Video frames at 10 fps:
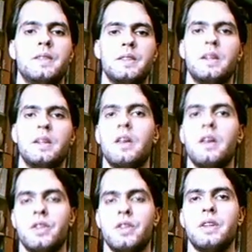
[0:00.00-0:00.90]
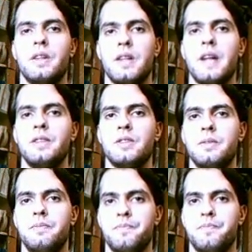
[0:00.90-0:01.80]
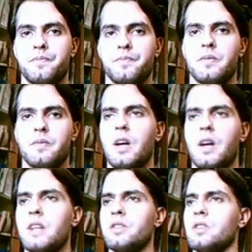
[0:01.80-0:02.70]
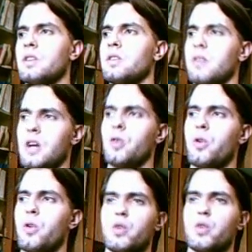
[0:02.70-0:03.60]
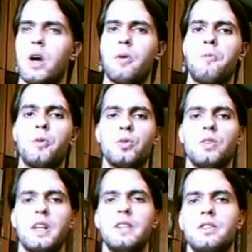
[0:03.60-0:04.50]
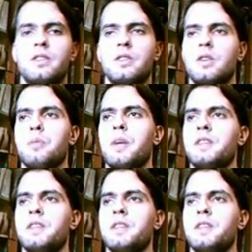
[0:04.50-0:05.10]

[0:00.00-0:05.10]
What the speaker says: and the land. Yeah, and according to our views, land